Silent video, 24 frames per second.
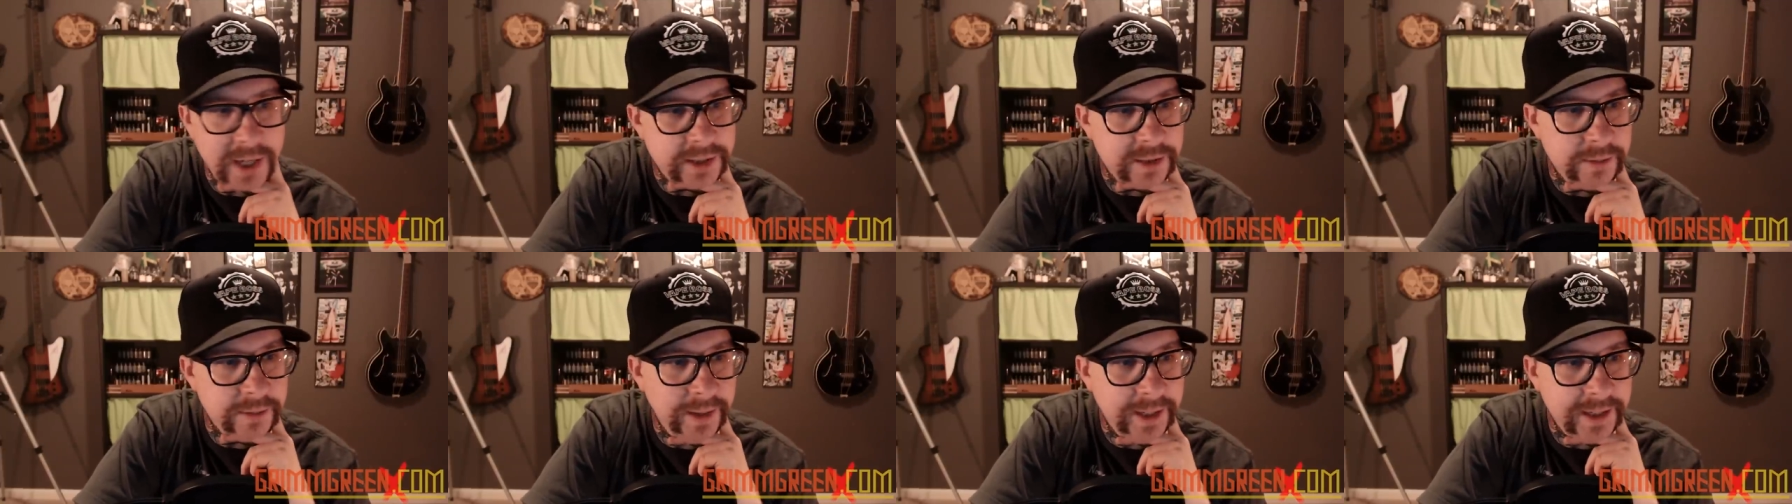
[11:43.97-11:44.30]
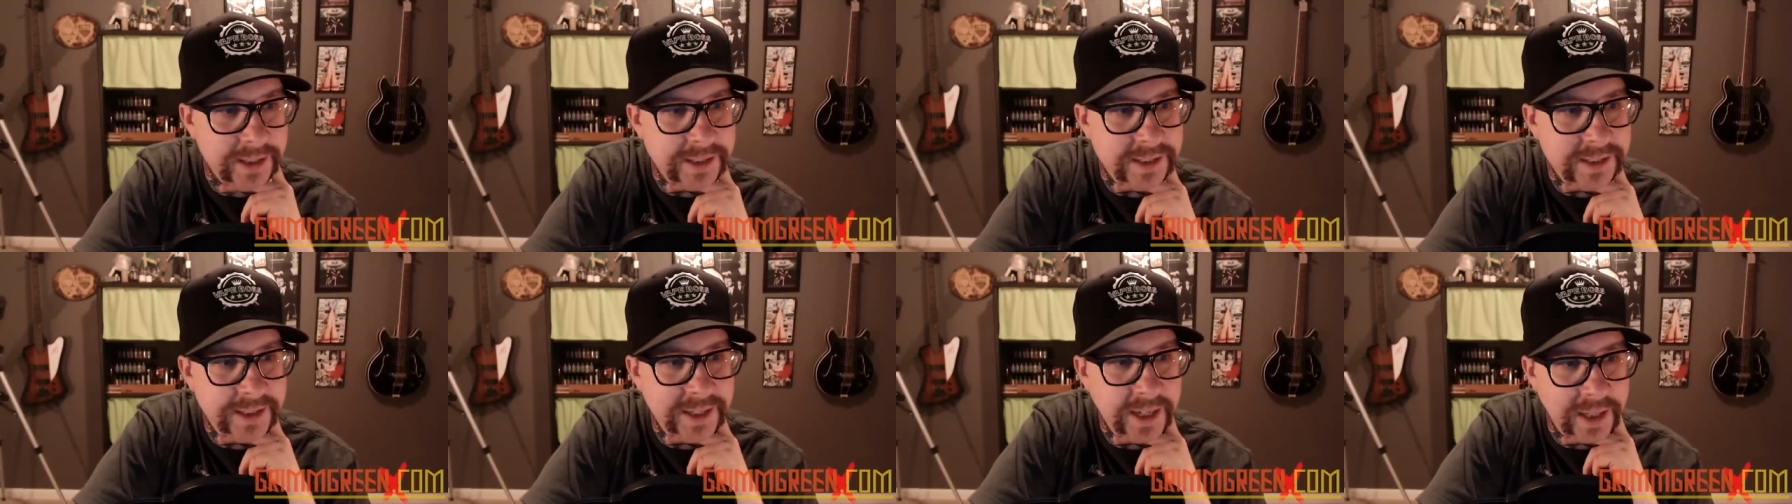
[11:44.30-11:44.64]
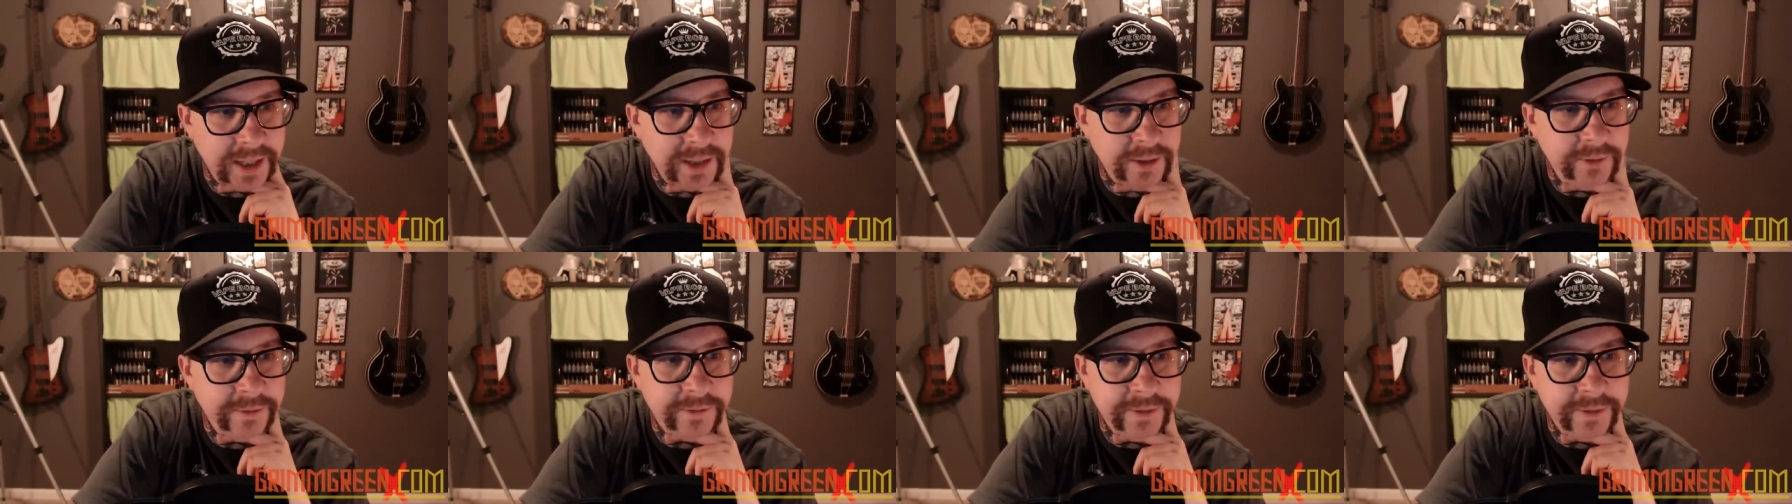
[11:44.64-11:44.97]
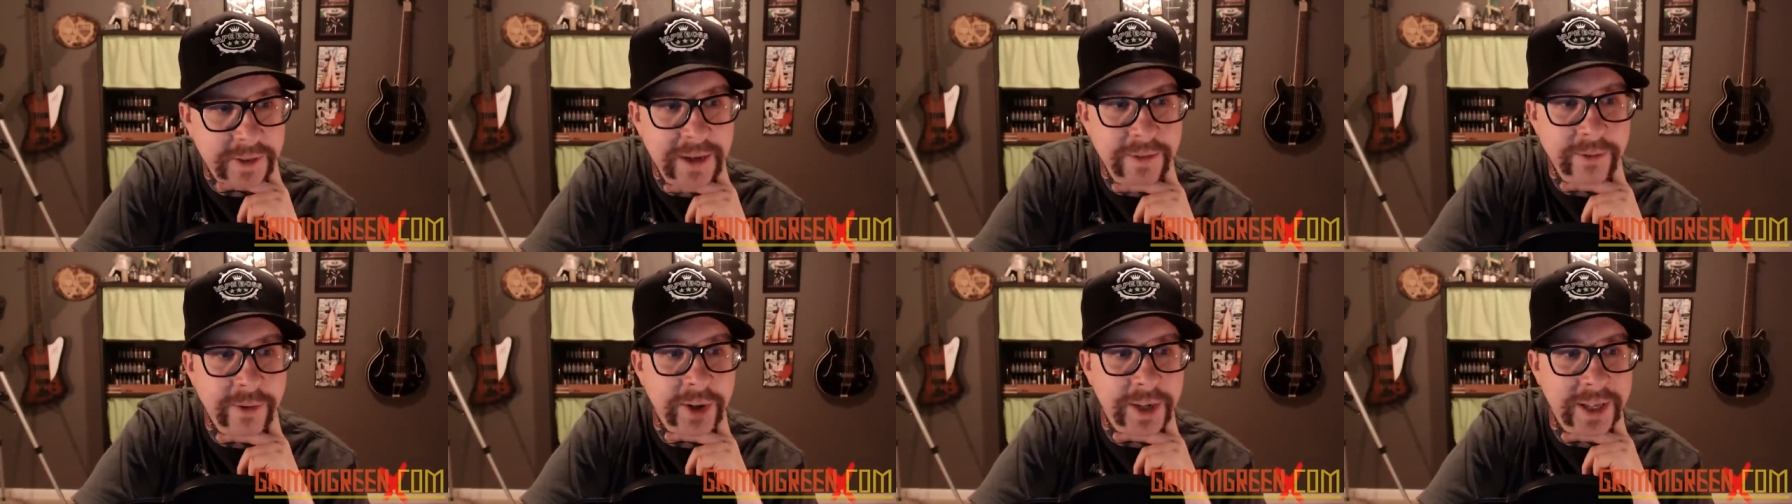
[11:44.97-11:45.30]
to make selling
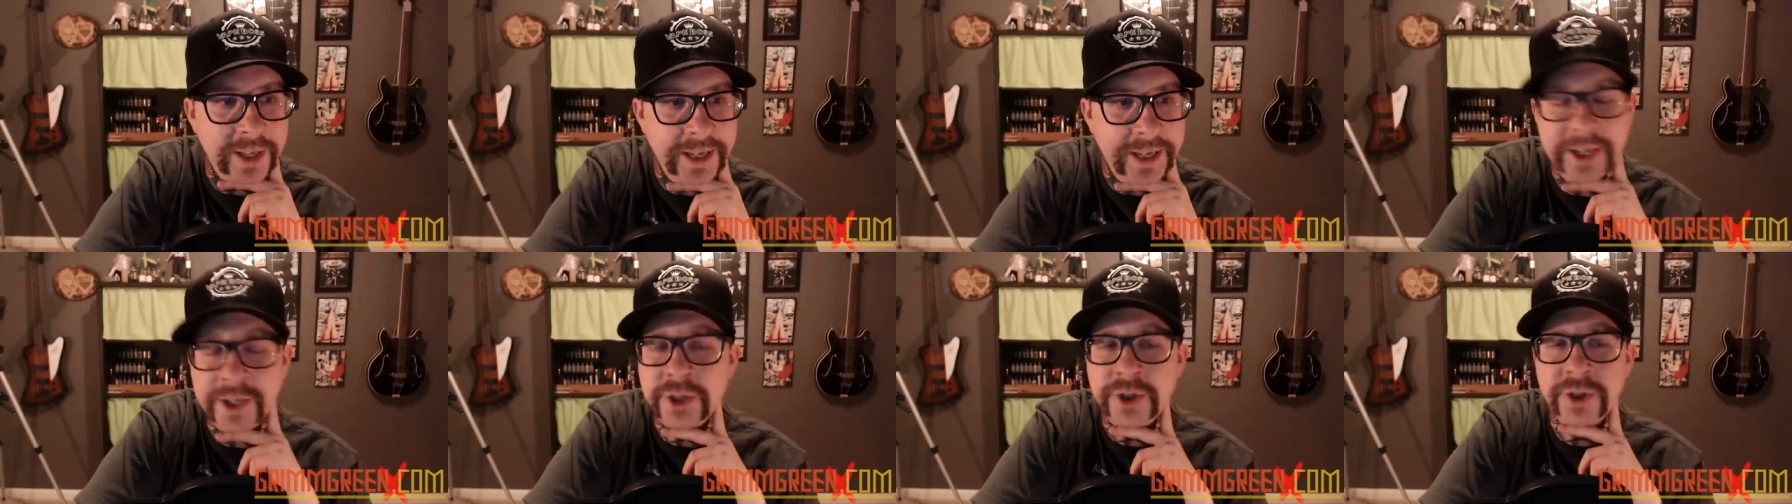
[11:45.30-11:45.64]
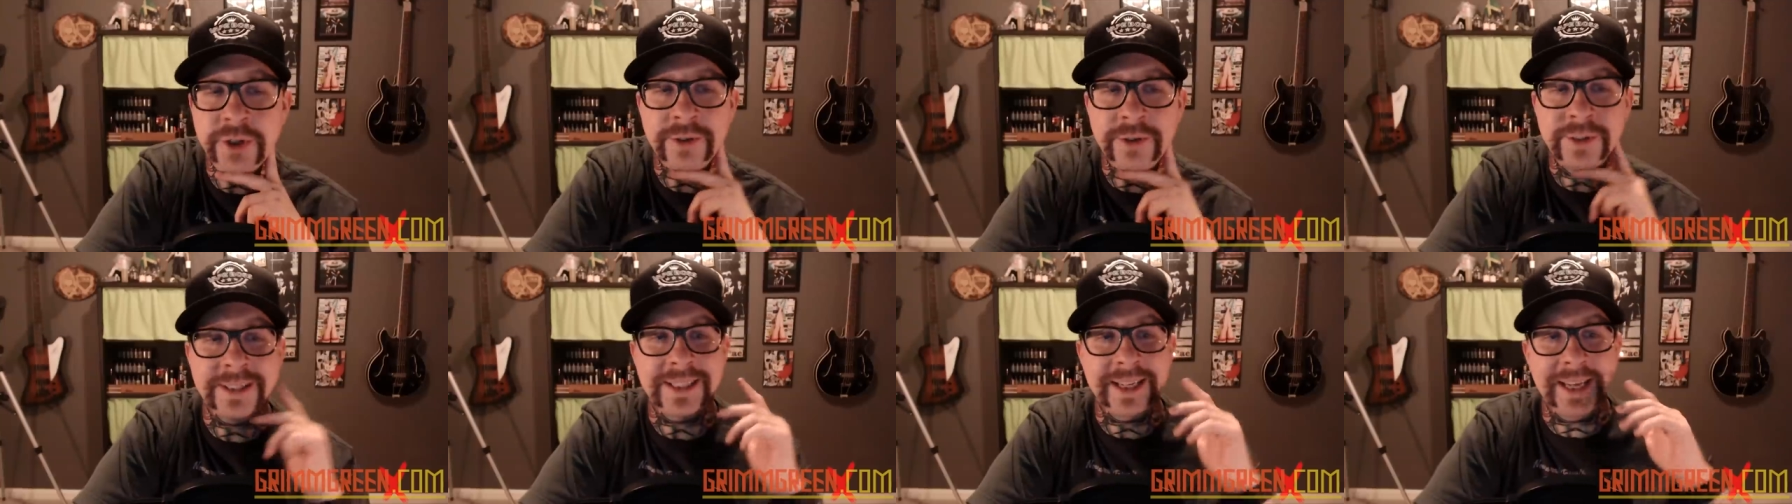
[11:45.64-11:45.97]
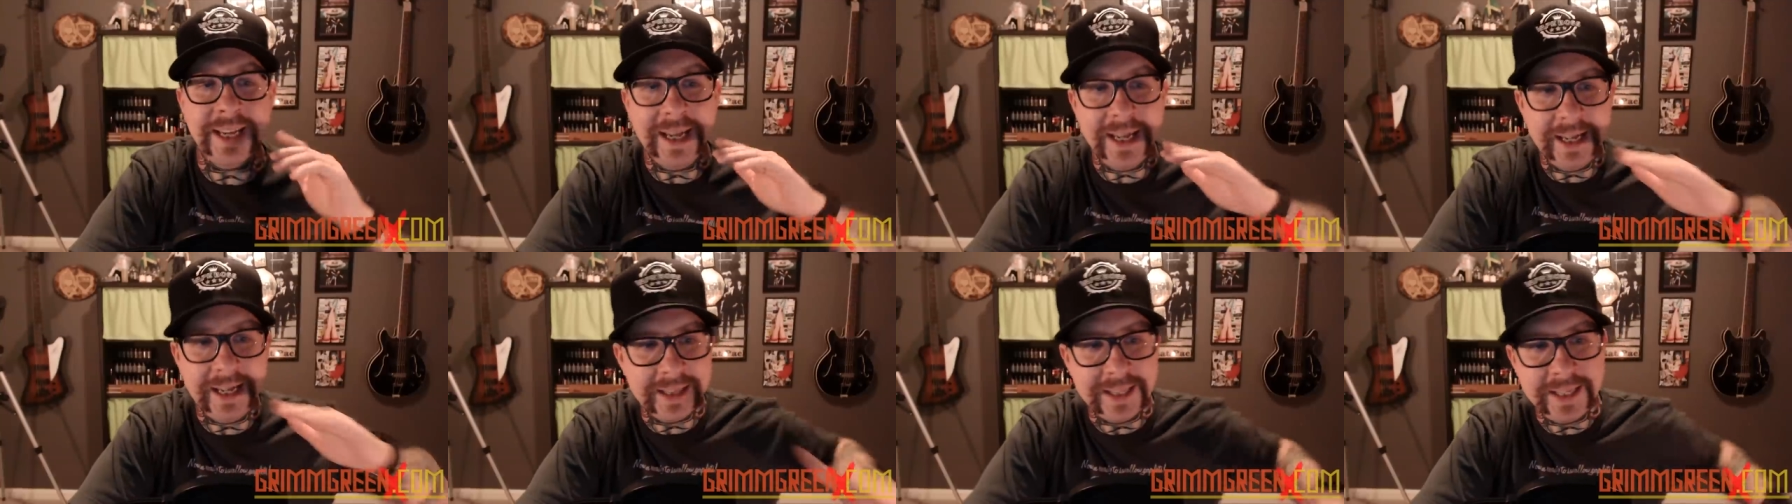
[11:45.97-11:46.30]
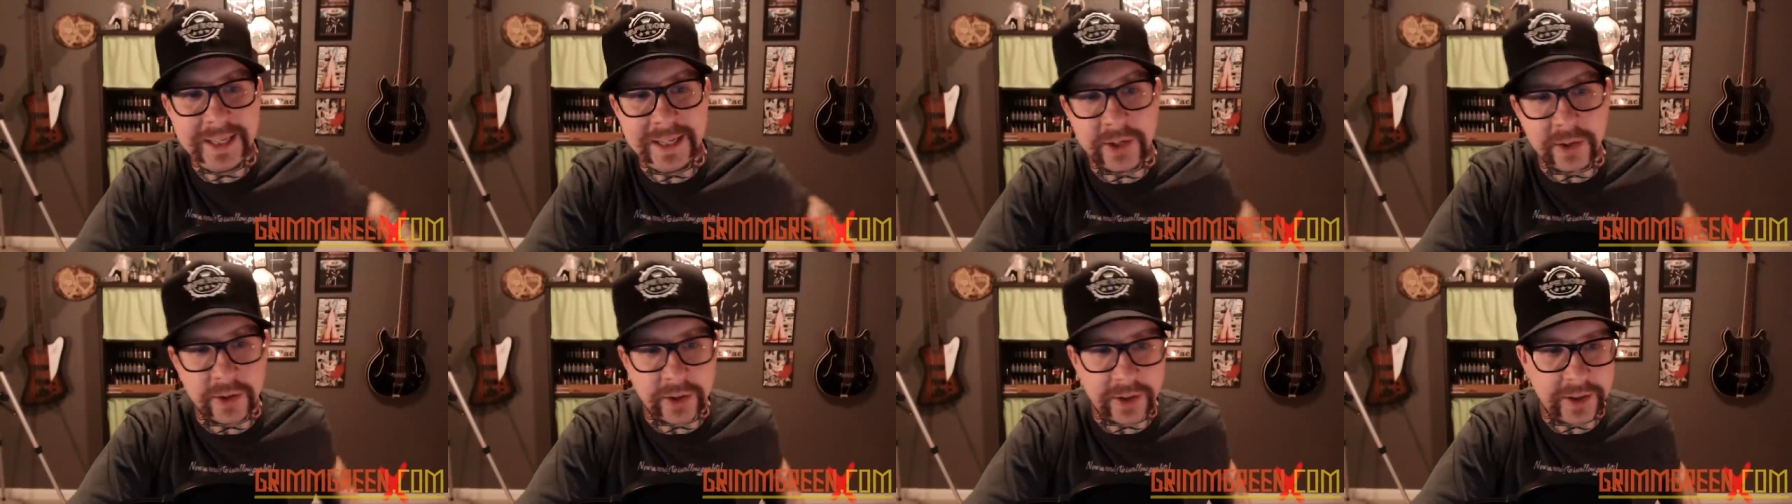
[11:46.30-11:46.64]
flavored e juice
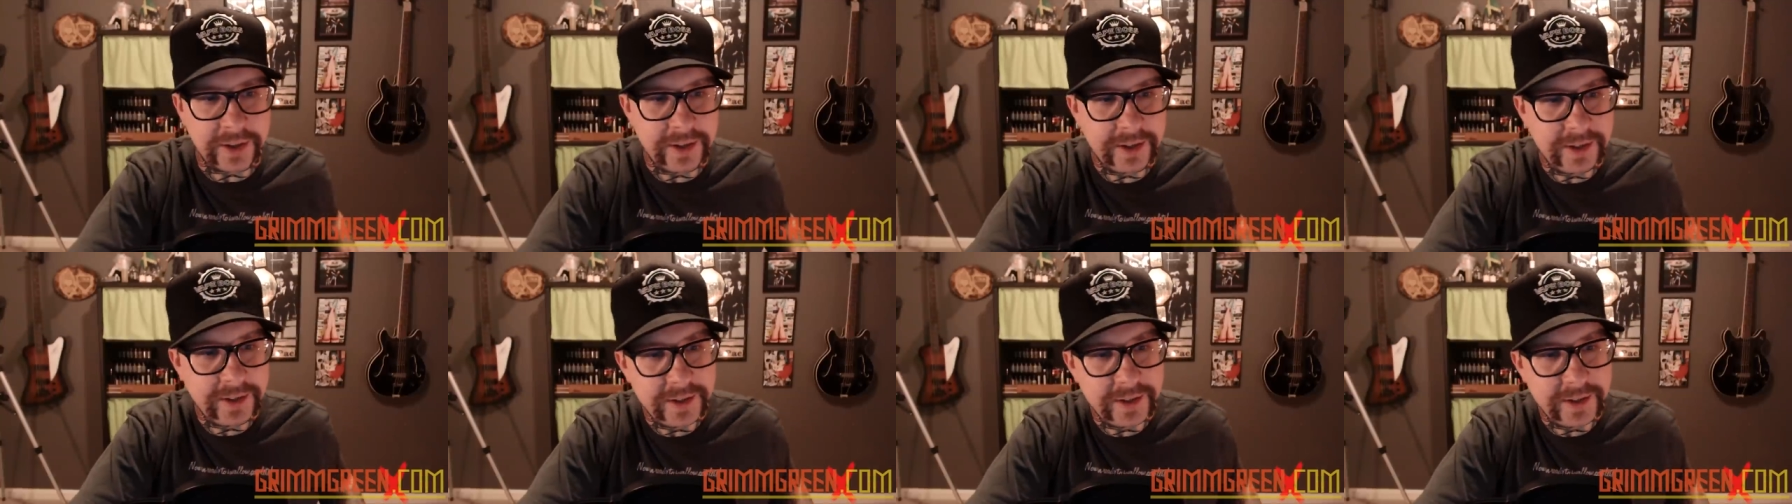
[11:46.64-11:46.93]
illegal.